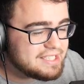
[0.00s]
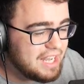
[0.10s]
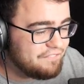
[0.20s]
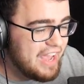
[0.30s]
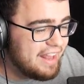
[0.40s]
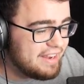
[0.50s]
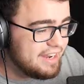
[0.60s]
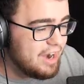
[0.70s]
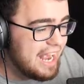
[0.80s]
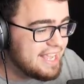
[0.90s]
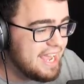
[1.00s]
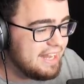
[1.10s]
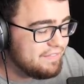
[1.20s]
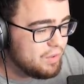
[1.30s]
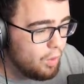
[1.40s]
stuff out of here! I can't
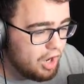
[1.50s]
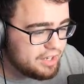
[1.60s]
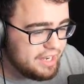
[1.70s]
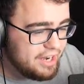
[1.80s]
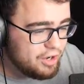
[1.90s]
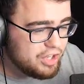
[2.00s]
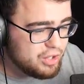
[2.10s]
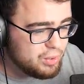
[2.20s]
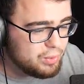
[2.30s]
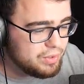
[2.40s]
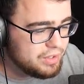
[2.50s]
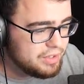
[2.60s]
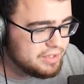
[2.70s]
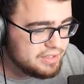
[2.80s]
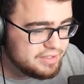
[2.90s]
even walk you near you.
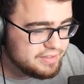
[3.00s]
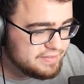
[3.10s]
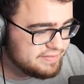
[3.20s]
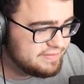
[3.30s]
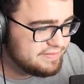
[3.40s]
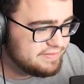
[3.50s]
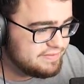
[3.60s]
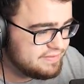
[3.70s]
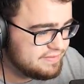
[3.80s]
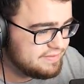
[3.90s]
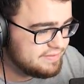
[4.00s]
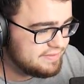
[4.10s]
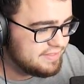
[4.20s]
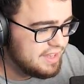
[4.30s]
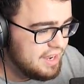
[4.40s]
You can't walk
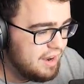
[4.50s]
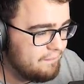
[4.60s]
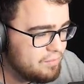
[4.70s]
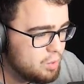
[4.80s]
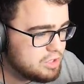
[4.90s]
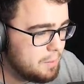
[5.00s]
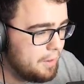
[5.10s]
at, near me at We're all. We're